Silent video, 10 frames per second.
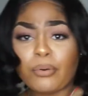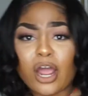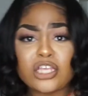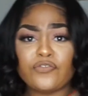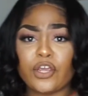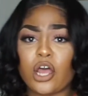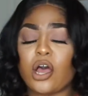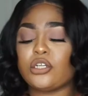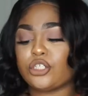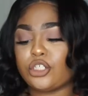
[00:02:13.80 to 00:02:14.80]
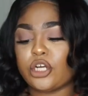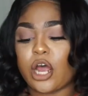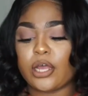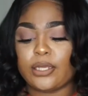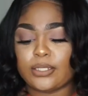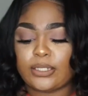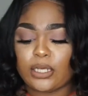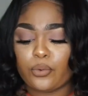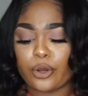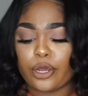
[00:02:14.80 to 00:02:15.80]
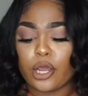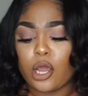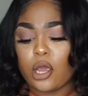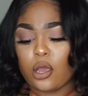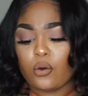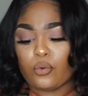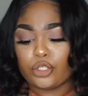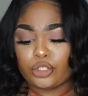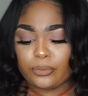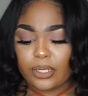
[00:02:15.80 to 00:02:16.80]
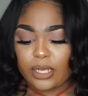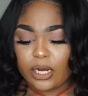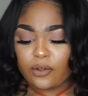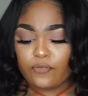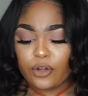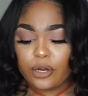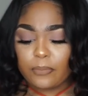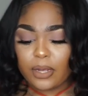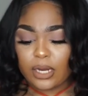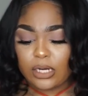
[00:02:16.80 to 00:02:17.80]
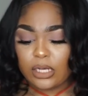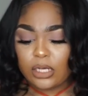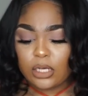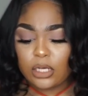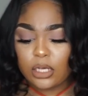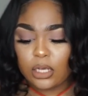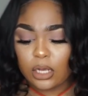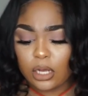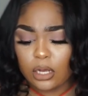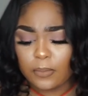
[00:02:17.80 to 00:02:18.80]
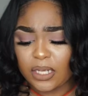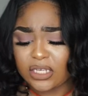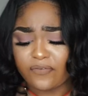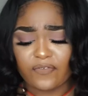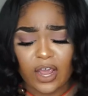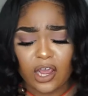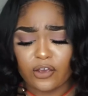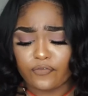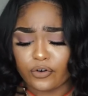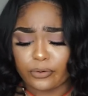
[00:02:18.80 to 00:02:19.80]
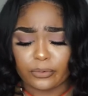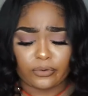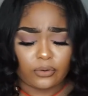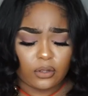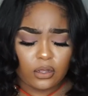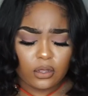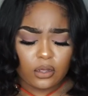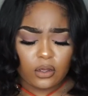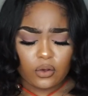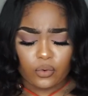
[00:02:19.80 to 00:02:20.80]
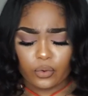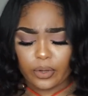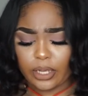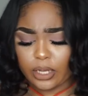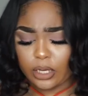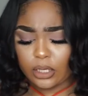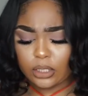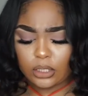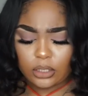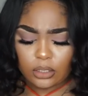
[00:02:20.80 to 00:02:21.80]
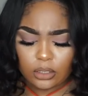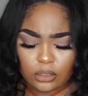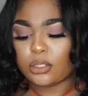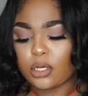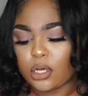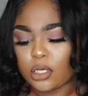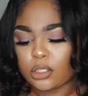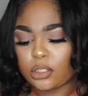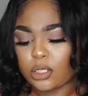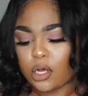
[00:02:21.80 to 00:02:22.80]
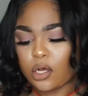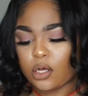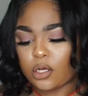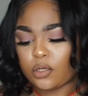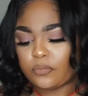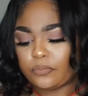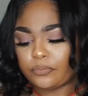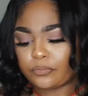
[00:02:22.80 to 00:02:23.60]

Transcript: a price for y'all just so y'all can see what you'll be getting for your money. It's a very affordable wig. So